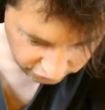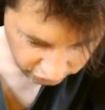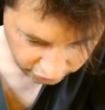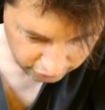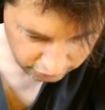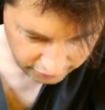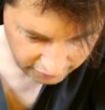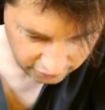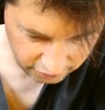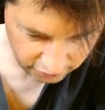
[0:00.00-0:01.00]
I can look
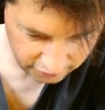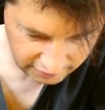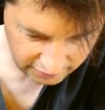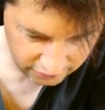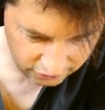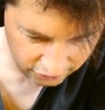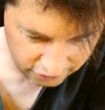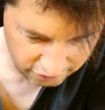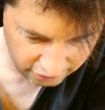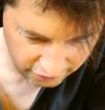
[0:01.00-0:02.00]
at: iCloud,
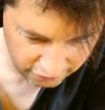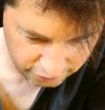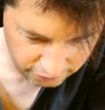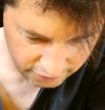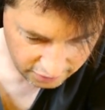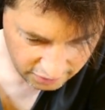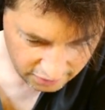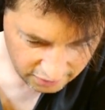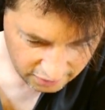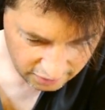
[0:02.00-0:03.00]
iDrive,
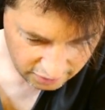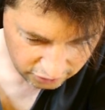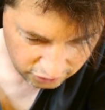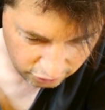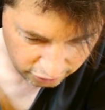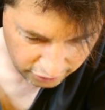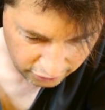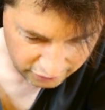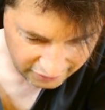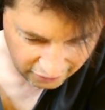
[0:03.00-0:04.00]

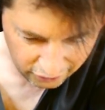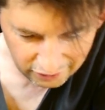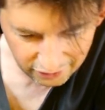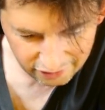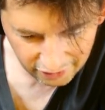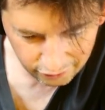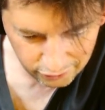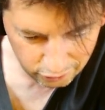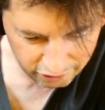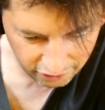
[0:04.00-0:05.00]
iCloud Drive,
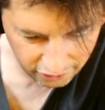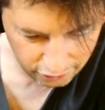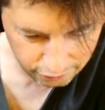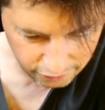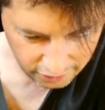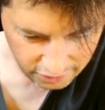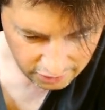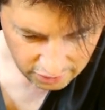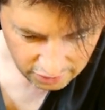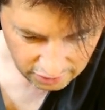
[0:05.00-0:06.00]
Google Drive,
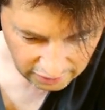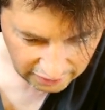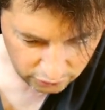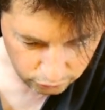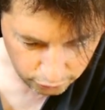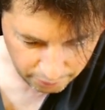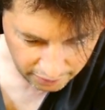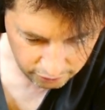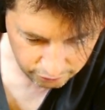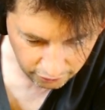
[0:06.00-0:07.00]
and also
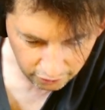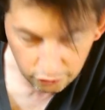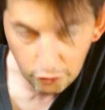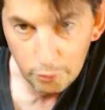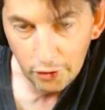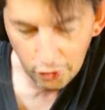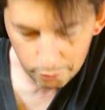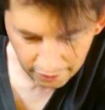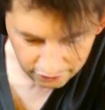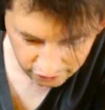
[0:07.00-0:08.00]
files on my
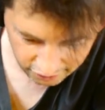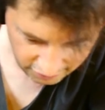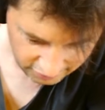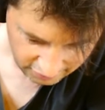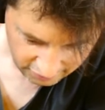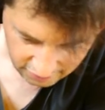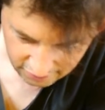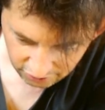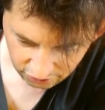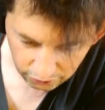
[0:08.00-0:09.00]
iPad.
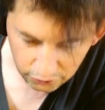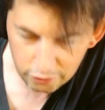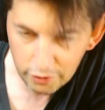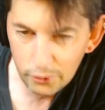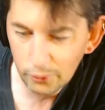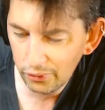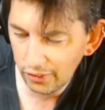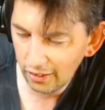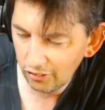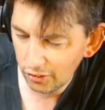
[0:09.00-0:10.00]
So you could record
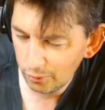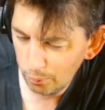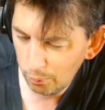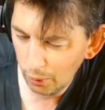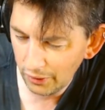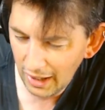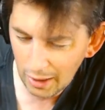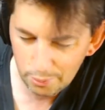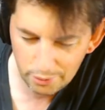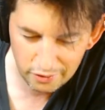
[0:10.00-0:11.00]
things in one
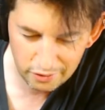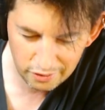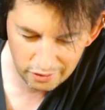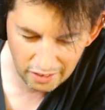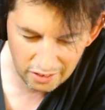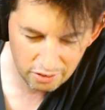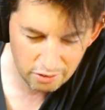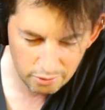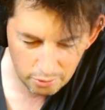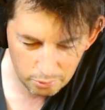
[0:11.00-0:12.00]
app and
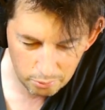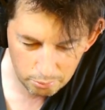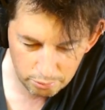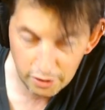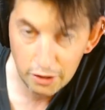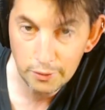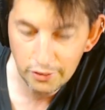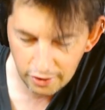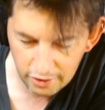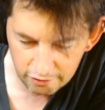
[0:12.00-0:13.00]
then bring them
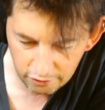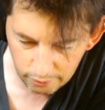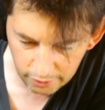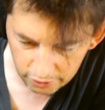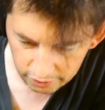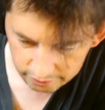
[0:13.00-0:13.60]
into here as well.